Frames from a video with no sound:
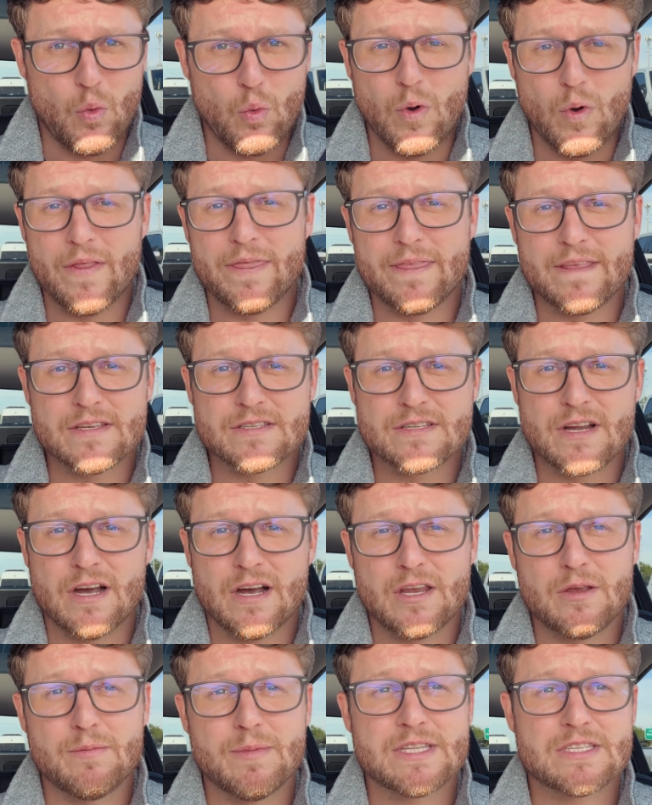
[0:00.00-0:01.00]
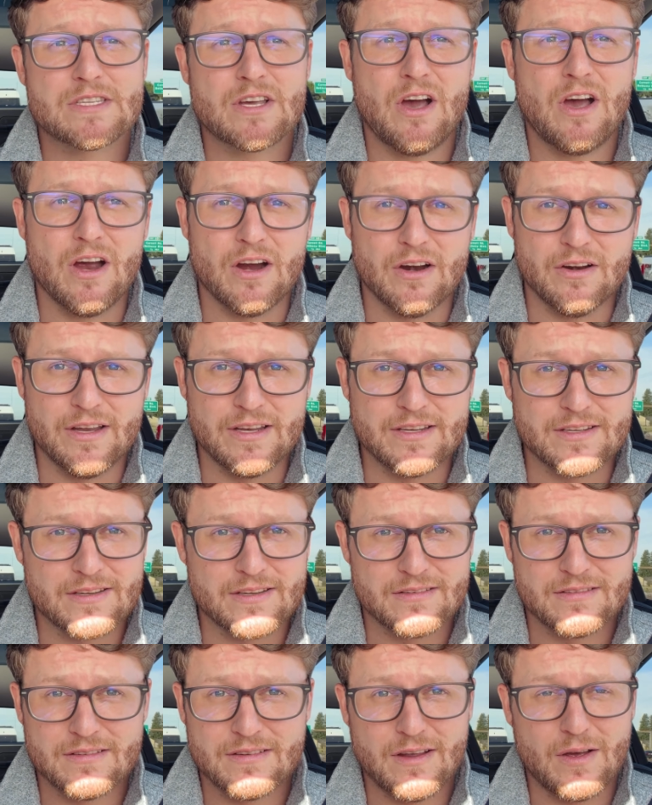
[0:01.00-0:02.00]
what these documents are,
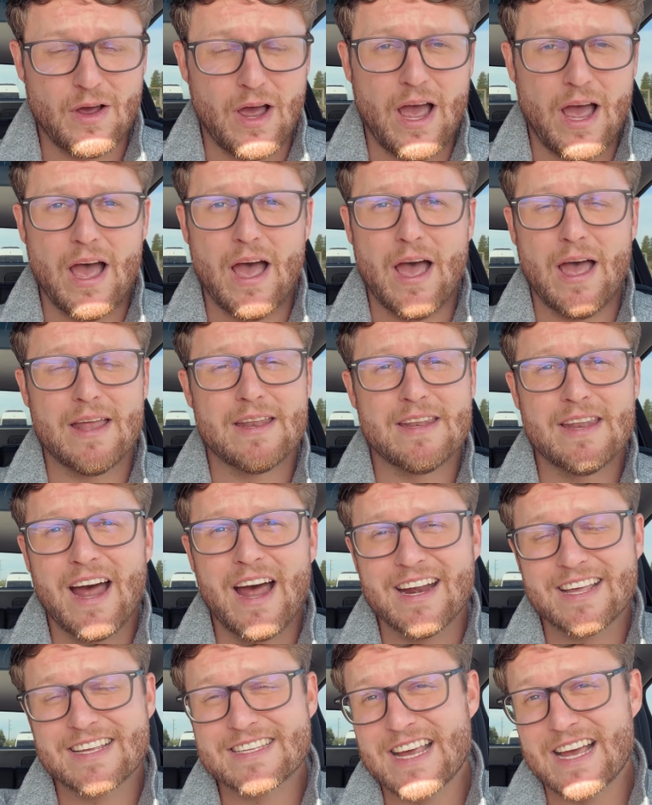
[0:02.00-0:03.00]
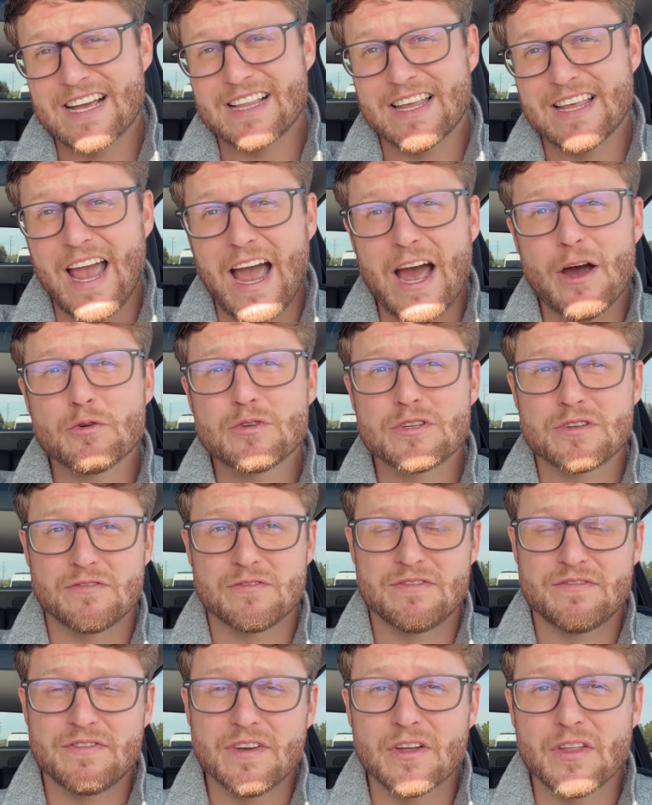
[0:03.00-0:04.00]
and not exactly how to
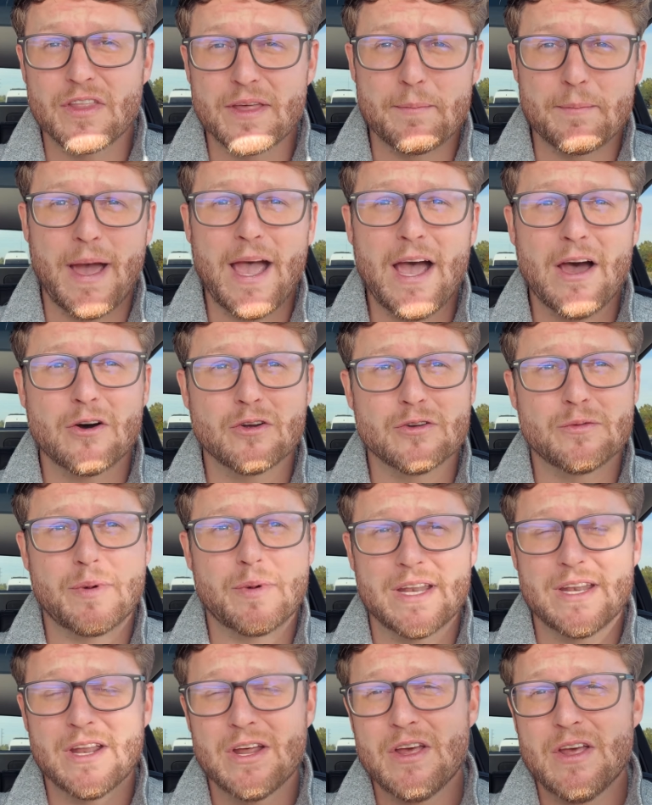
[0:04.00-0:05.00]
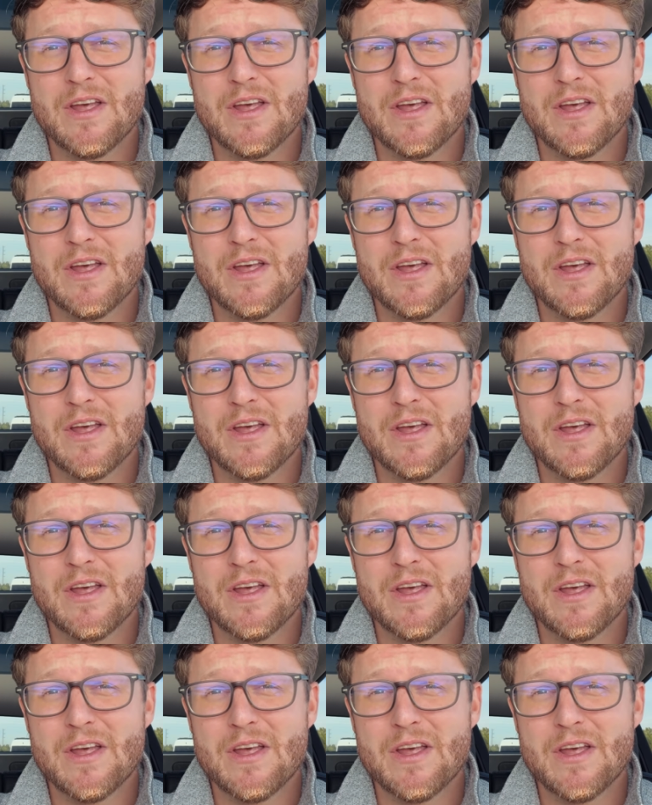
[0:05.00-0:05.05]
fill them out, but